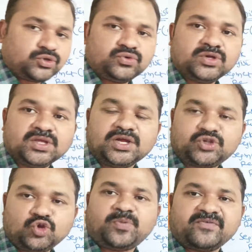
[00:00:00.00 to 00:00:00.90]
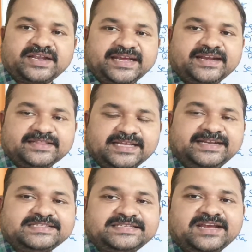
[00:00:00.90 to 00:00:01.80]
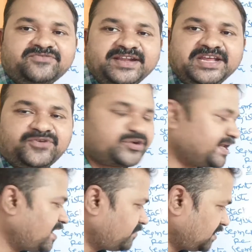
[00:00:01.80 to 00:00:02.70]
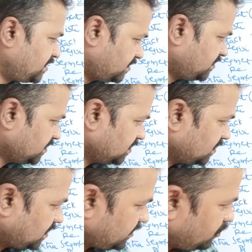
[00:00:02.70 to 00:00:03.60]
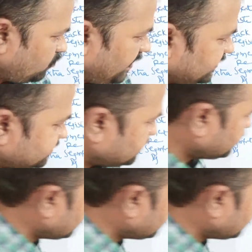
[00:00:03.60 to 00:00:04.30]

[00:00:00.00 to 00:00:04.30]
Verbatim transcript: to 2 power 10. That is 1024 kilobytes.